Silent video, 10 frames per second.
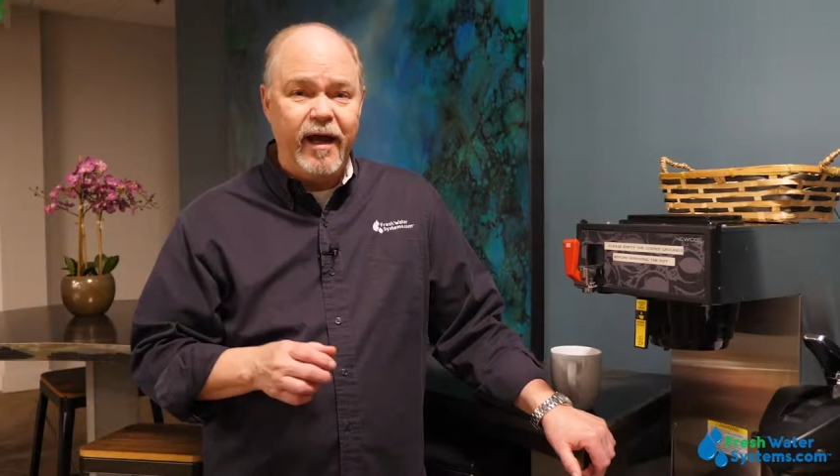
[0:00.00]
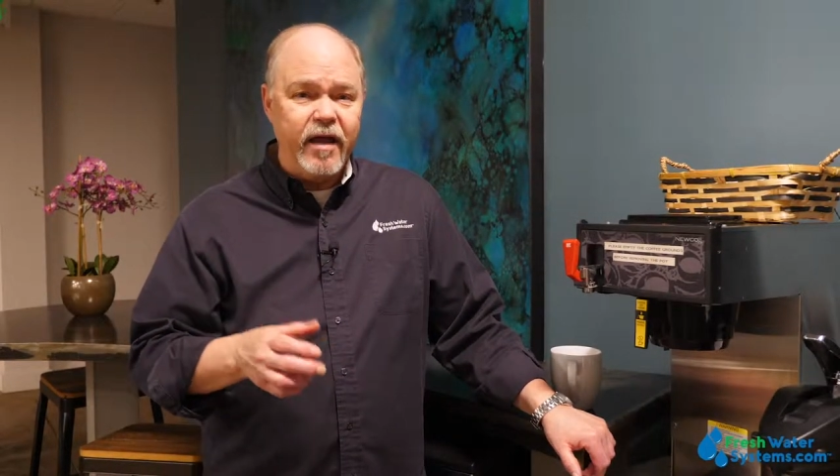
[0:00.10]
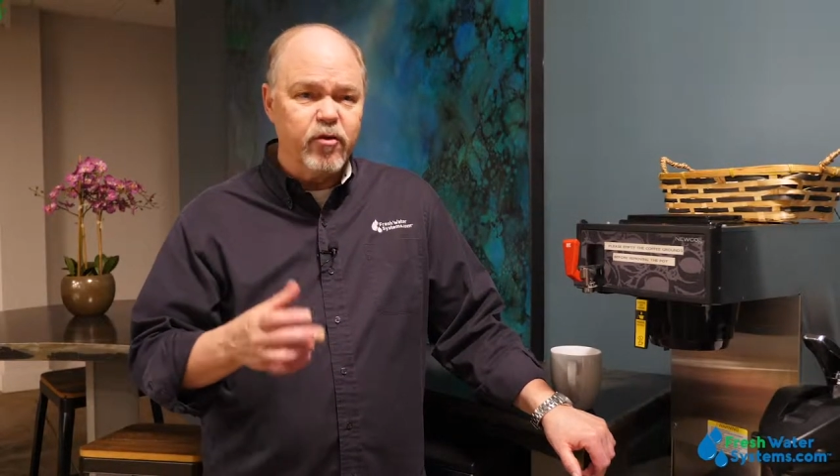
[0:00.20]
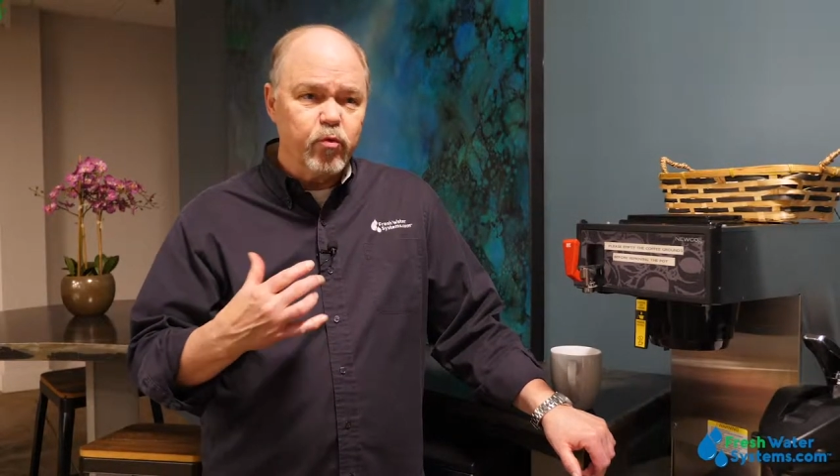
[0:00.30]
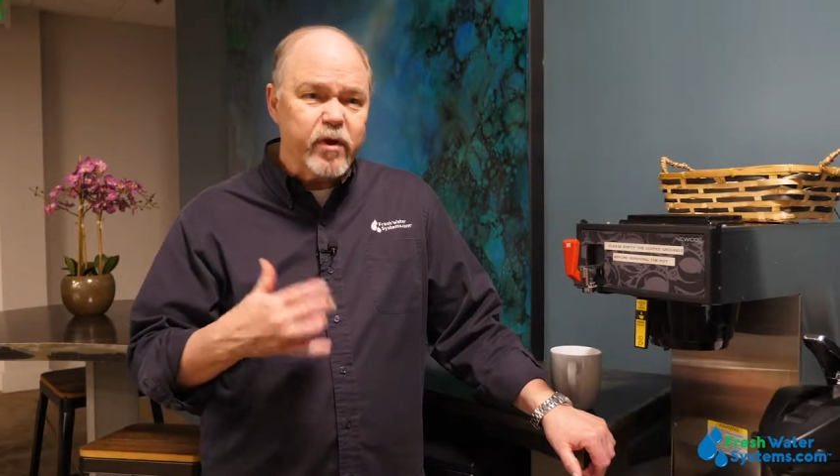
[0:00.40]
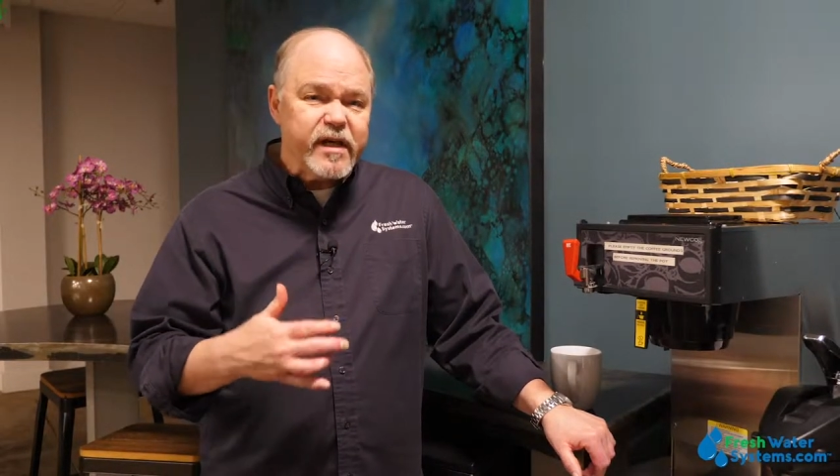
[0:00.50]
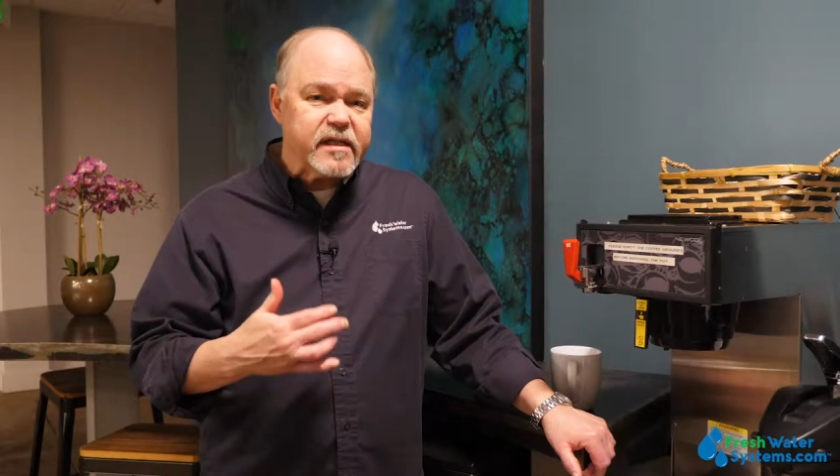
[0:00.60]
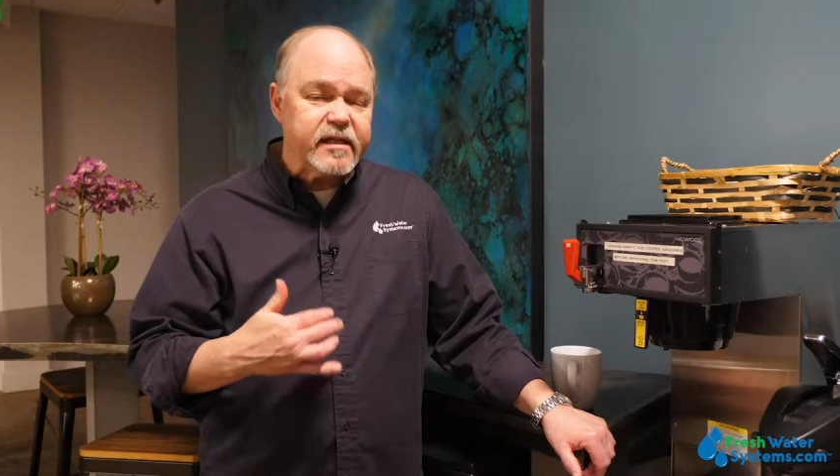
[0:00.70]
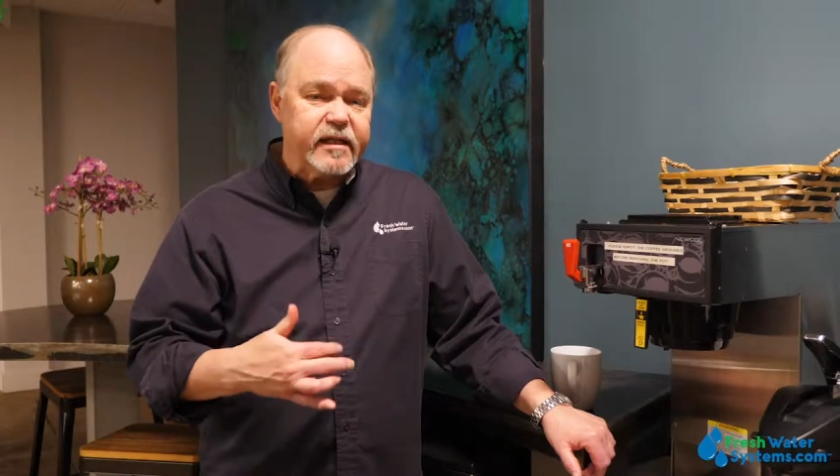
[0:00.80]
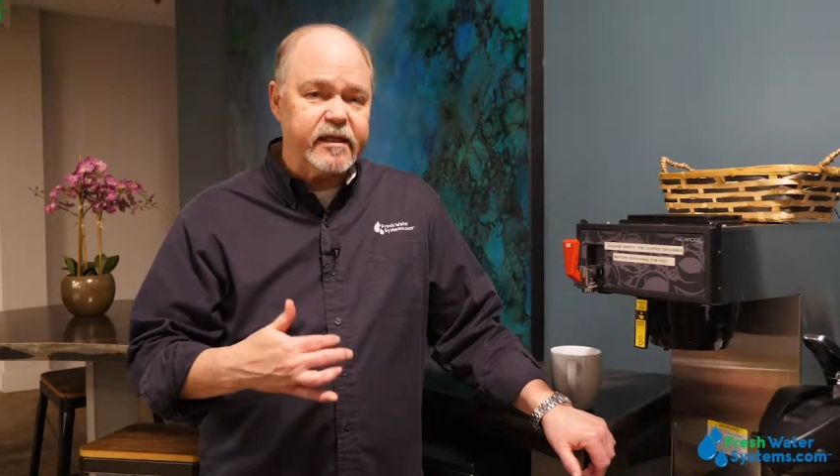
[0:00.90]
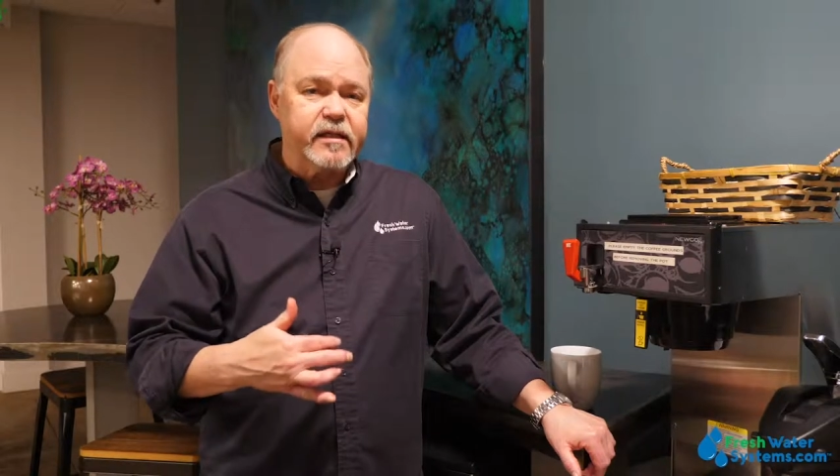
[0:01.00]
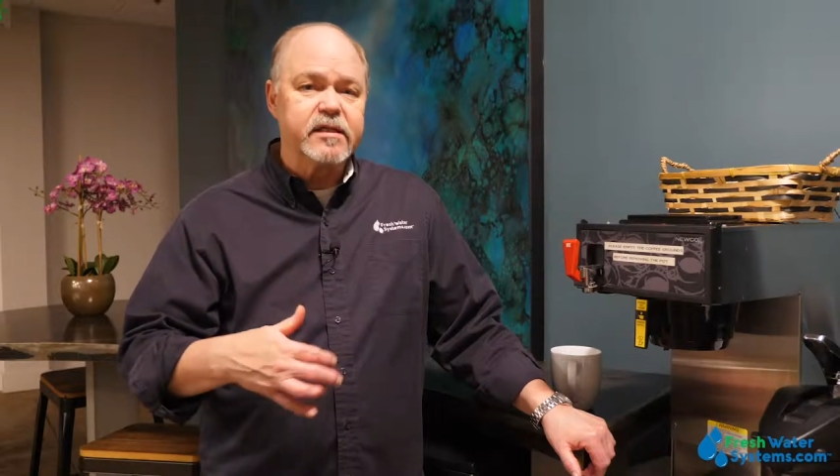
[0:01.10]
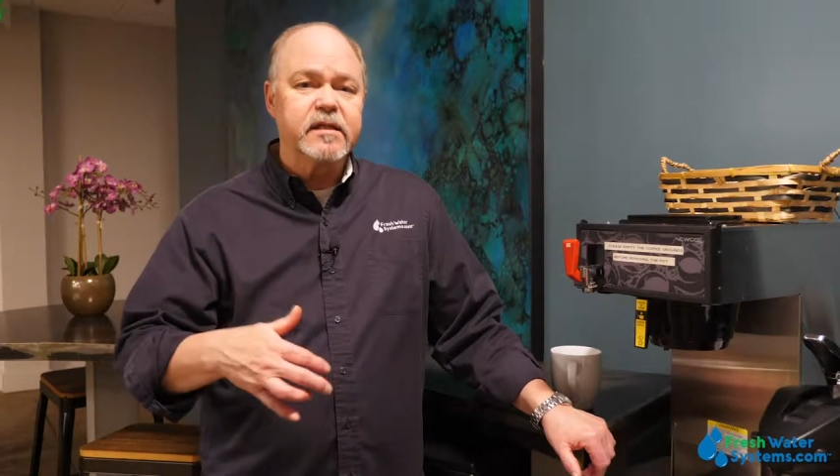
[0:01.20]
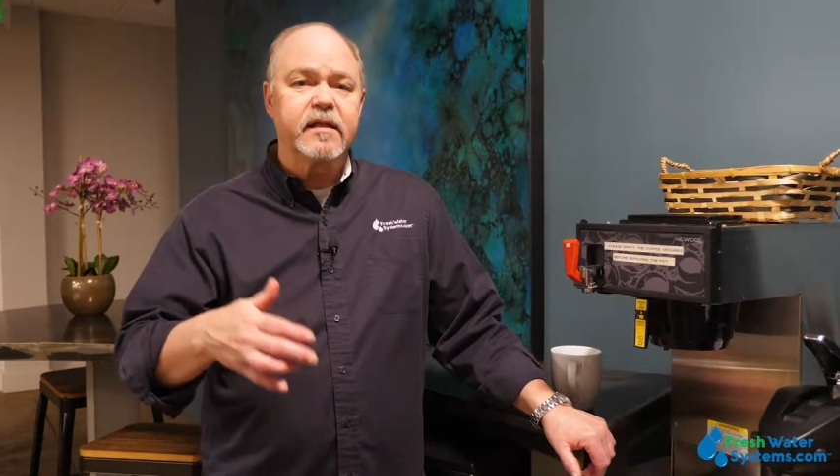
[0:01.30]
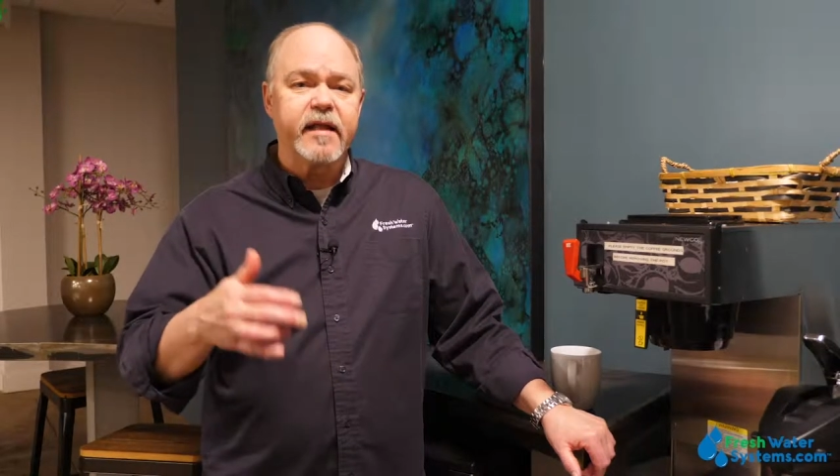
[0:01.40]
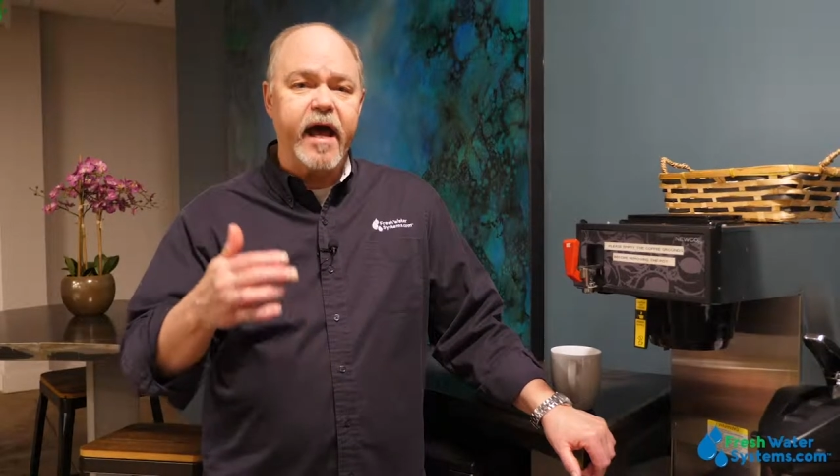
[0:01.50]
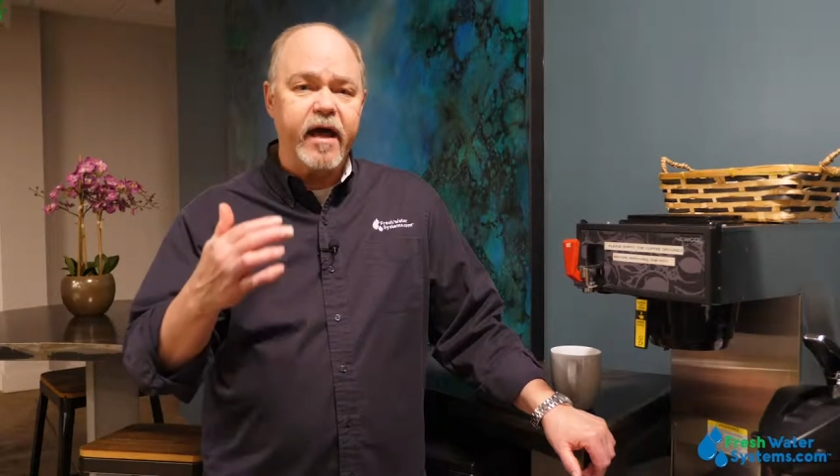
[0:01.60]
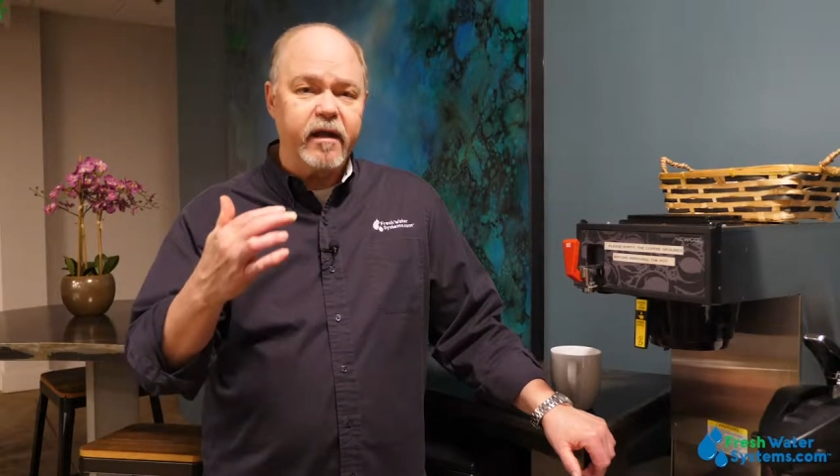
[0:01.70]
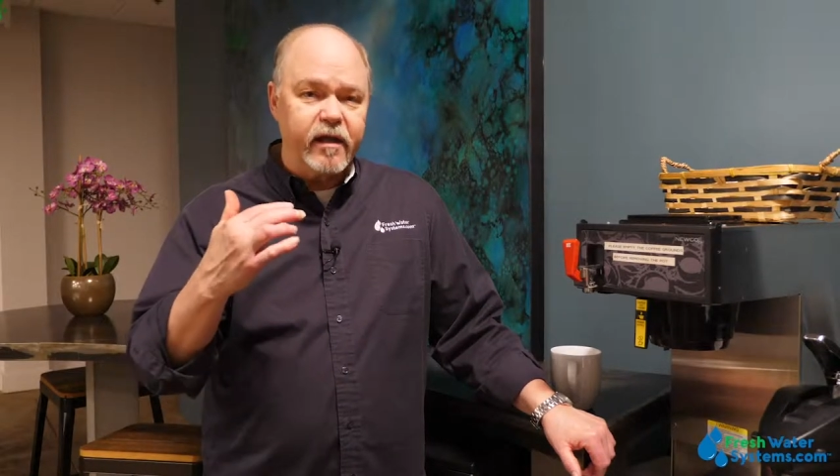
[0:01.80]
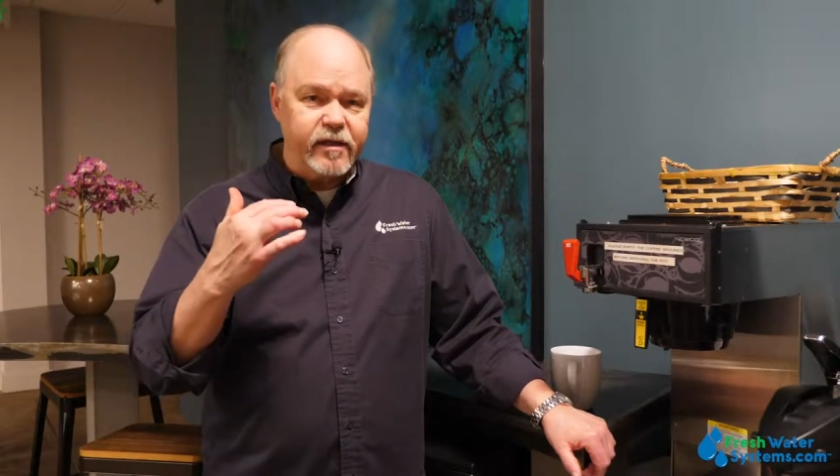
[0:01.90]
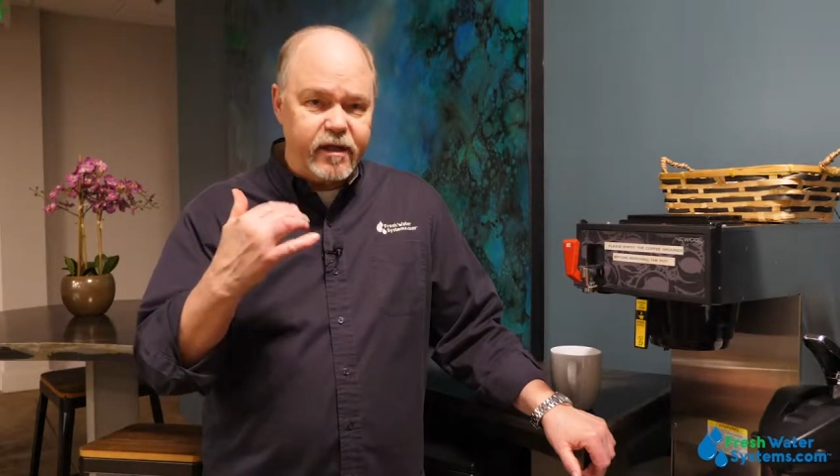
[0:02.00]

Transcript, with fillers: And the reason is that